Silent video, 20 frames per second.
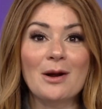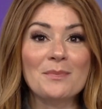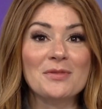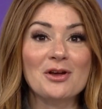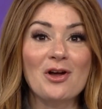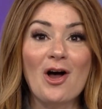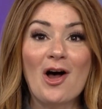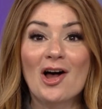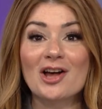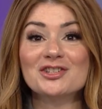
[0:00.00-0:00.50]
up
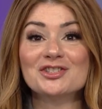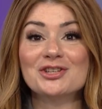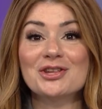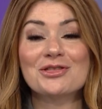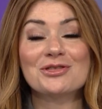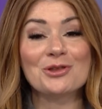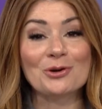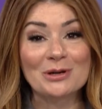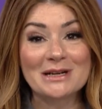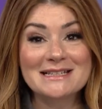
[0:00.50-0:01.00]
the cost to
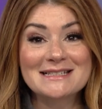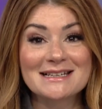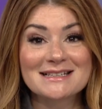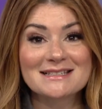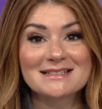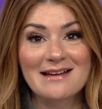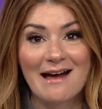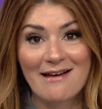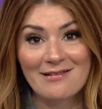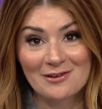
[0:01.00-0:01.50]

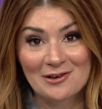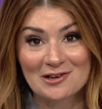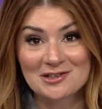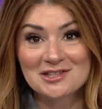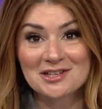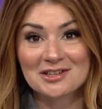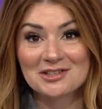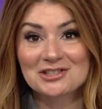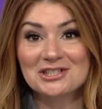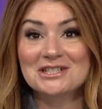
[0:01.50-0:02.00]

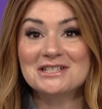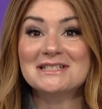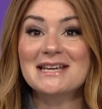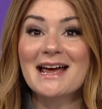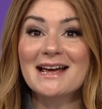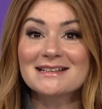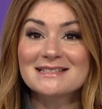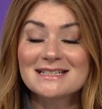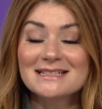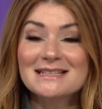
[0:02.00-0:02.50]
$36. She
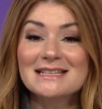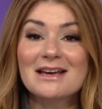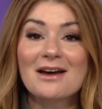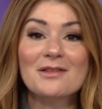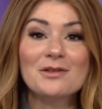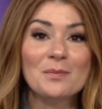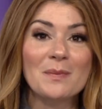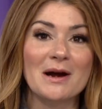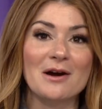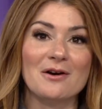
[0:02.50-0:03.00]
texted the
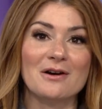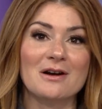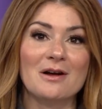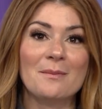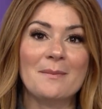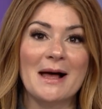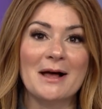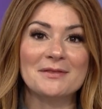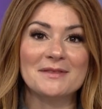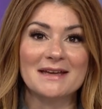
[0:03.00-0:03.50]
other parent
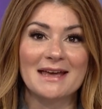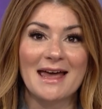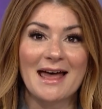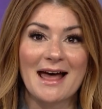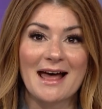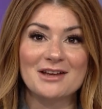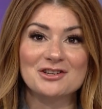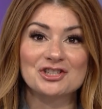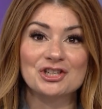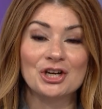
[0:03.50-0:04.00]
about the
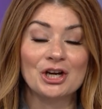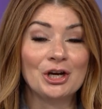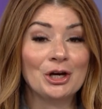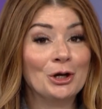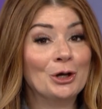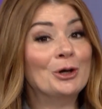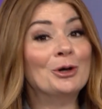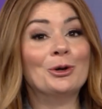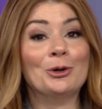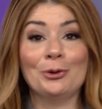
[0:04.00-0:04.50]
cash,
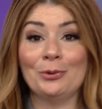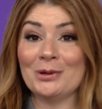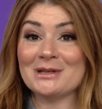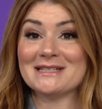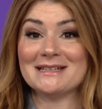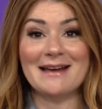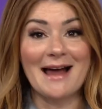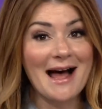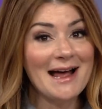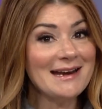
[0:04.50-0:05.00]
who
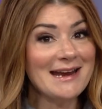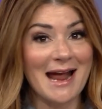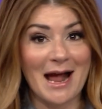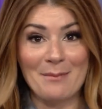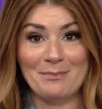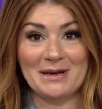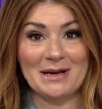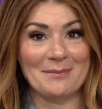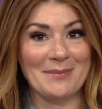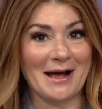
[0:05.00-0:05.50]
was not
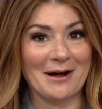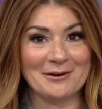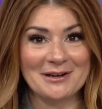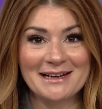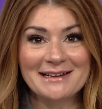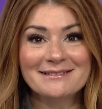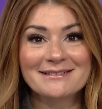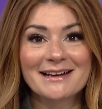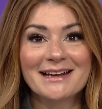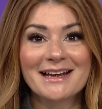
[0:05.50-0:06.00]
happy about it.